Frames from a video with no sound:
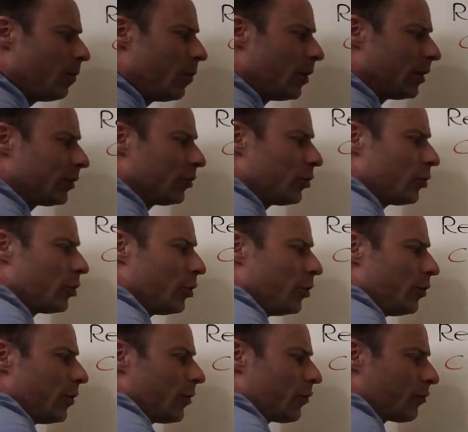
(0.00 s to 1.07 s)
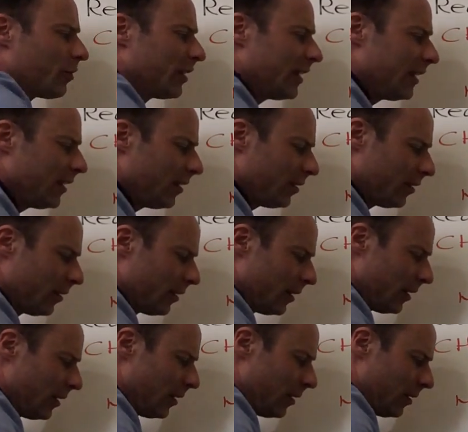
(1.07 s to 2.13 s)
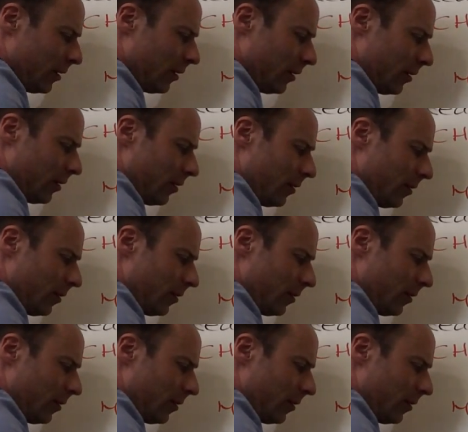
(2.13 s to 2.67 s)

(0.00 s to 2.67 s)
One, two, three. Two.